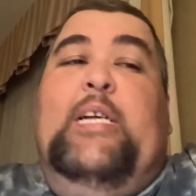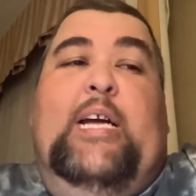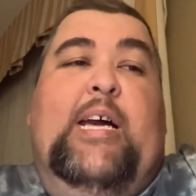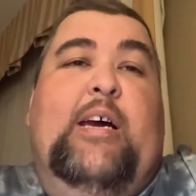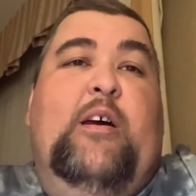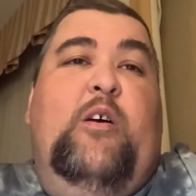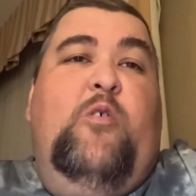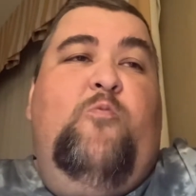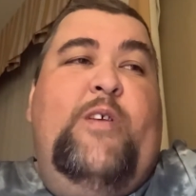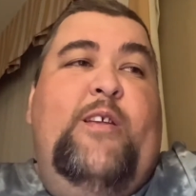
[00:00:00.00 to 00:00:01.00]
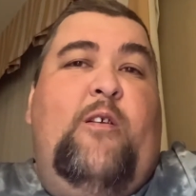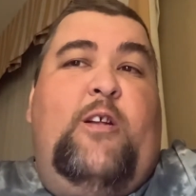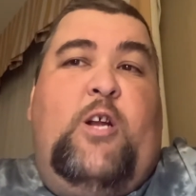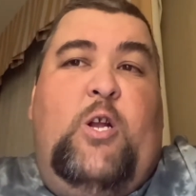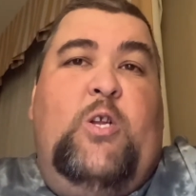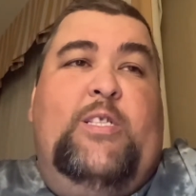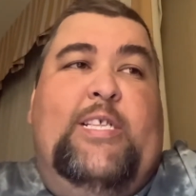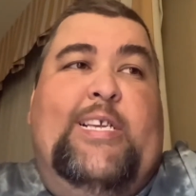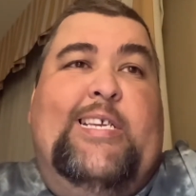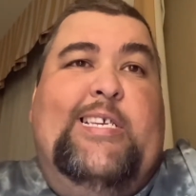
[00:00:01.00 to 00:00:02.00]
Uh, we are
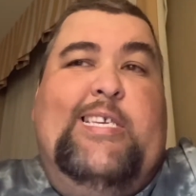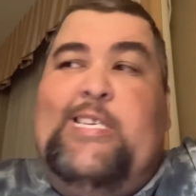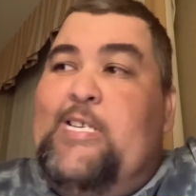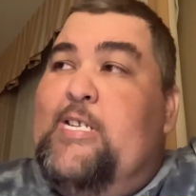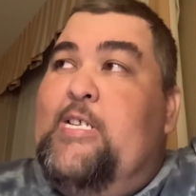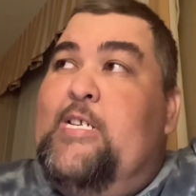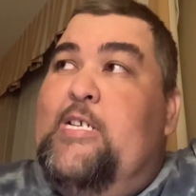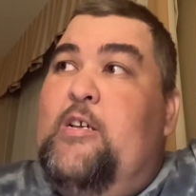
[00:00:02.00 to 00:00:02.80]
currently in